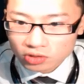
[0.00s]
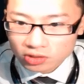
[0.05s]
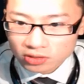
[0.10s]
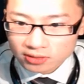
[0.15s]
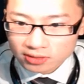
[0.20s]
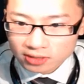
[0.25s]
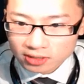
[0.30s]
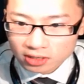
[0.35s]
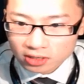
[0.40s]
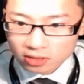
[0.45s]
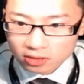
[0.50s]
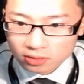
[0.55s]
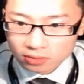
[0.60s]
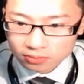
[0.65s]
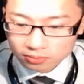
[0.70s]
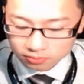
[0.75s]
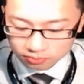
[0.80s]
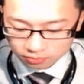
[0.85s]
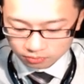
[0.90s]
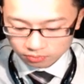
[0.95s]
is here,
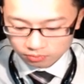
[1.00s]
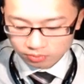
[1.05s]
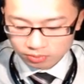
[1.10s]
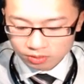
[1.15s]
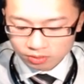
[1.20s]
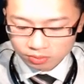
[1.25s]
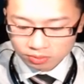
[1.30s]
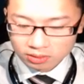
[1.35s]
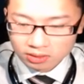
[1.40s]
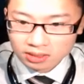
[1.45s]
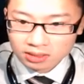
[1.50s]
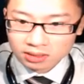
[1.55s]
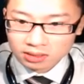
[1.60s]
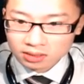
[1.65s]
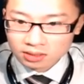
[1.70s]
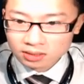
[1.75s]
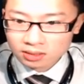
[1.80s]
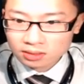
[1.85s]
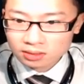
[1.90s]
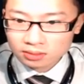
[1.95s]
because we're
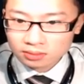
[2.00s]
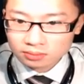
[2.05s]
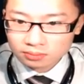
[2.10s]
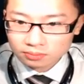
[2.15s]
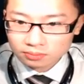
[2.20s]
linking